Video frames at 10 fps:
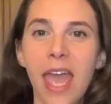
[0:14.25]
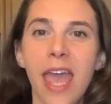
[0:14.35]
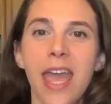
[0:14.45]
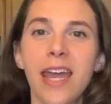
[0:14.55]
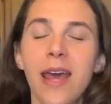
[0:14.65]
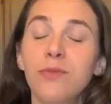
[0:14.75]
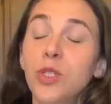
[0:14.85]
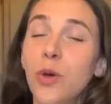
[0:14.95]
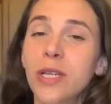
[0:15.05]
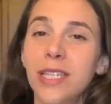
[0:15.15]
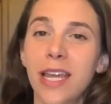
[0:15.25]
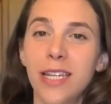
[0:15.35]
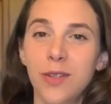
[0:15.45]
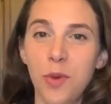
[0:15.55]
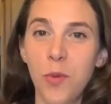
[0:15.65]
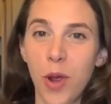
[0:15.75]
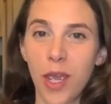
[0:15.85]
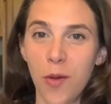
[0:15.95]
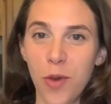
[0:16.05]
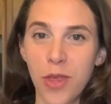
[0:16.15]
And I'm so excited to be
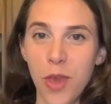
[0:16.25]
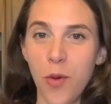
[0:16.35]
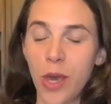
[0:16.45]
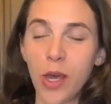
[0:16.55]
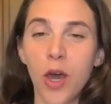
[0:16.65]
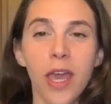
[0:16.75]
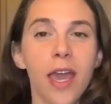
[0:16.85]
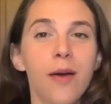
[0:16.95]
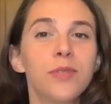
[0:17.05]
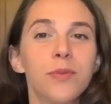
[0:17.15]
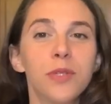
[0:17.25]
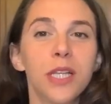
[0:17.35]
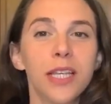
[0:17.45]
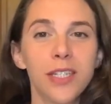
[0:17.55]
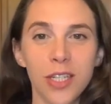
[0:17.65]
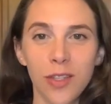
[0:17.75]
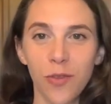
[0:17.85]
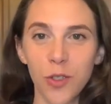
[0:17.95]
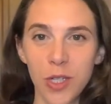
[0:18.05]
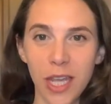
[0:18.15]
working with you and cooking up some delicious
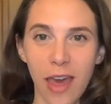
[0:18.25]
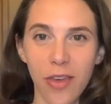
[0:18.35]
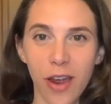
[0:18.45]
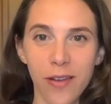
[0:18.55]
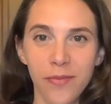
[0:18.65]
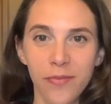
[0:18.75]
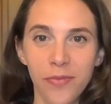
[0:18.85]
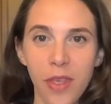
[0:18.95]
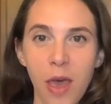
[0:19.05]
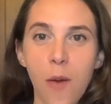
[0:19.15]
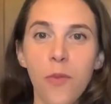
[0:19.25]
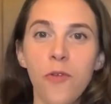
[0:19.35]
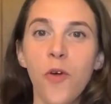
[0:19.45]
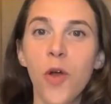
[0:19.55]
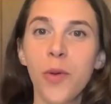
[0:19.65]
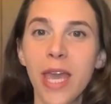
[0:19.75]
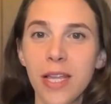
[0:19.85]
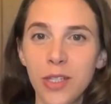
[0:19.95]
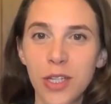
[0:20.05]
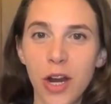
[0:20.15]
food together. Before we
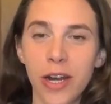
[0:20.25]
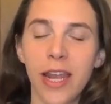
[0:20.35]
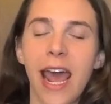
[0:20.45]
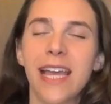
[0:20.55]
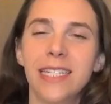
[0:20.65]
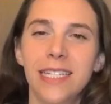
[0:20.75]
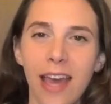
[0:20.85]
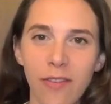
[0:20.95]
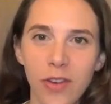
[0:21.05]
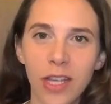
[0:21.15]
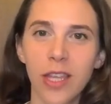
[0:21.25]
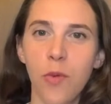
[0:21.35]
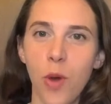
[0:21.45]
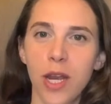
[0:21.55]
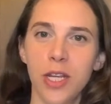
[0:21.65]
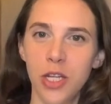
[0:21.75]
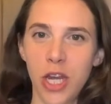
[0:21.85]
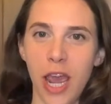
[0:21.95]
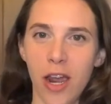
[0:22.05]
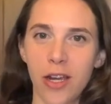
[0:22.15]
get started, I definitely want to
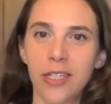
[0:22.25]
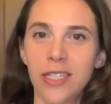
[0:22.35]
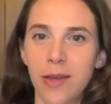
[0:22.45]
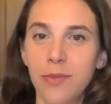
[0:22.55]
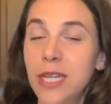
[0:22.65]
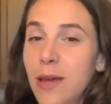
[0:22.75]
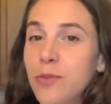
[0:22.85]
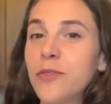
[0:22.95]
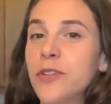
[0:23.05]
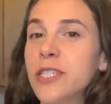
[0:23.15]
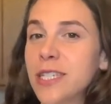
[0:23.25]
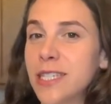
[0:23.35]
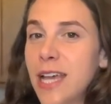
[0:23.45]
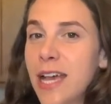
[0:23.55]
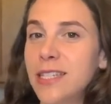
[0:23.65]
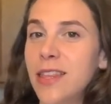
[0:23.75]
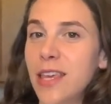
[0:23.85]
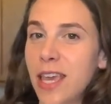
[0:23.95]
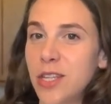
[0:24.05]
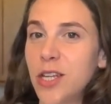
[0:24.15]
share some tips for success in the
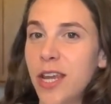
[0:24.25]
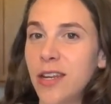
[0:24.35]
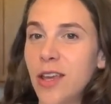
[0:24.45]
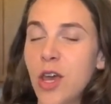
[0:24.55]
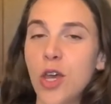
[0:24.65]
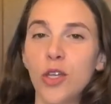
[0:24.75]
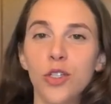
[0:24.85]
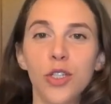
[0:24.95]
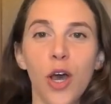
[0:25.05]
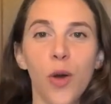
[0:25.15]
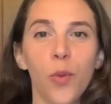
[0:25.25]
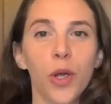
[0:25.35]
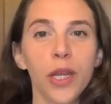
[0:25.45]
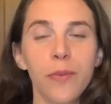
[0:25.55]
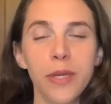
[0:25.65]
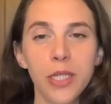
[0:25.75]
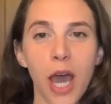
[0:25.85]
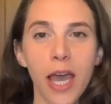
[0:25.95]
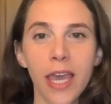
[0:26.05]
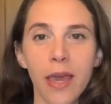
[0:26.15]
kitchen. So we're going to be
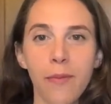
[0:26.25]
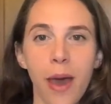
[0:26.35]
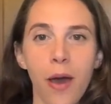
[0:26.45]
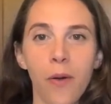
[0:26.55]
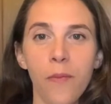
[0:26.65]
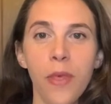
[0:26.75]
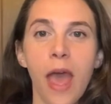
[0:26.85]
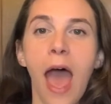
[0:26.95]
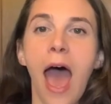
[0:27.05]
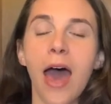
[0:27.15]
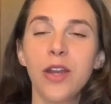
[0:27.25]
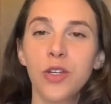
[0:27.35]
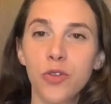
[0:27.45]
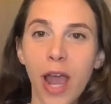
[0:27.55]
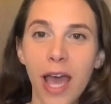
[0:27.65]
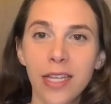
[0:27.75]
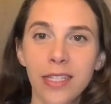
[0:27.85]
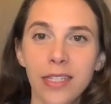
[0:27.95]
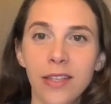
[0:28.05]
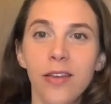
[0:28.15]
talking about how to
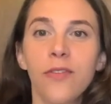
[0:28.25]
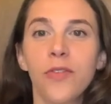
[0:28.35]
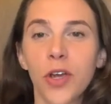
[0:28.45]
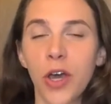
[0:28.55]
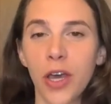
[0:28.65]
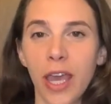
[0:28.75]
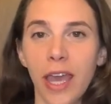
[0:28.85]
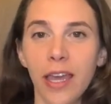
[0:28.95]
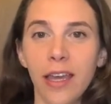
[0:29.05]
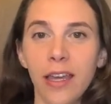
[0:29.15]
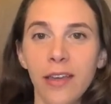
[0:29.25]
dress for cooking,